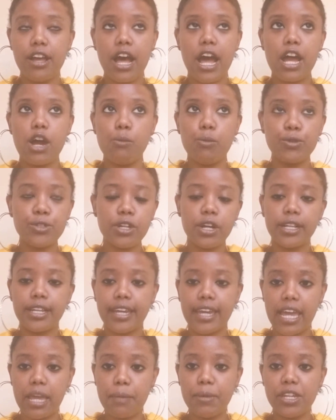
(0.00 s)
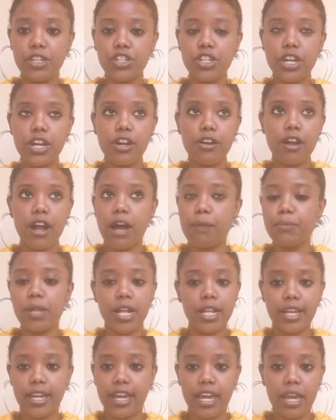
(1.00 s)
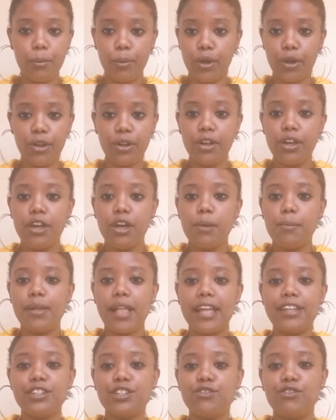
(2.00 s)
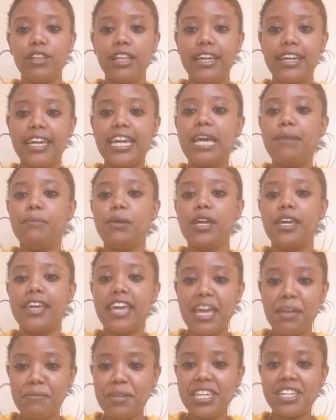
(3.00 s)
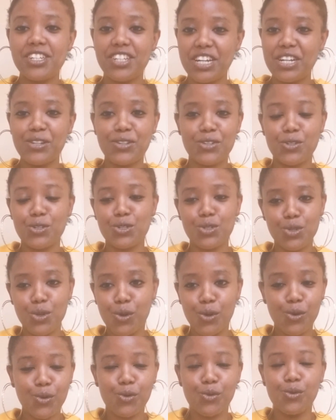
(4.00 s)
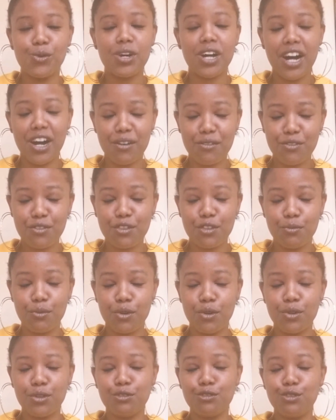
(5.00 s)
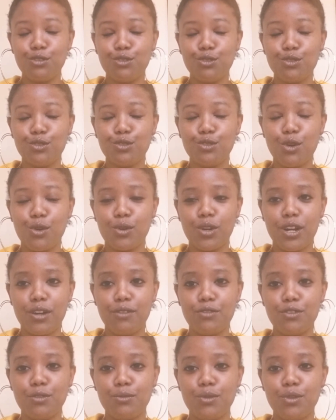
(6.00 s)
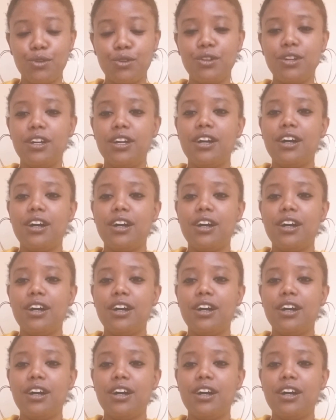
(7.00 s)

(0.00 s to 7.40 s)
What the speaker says: I almost got a gaming chair. I'm not a gamer, but I just feel like gaming chairs are so comfortable. So comfortable.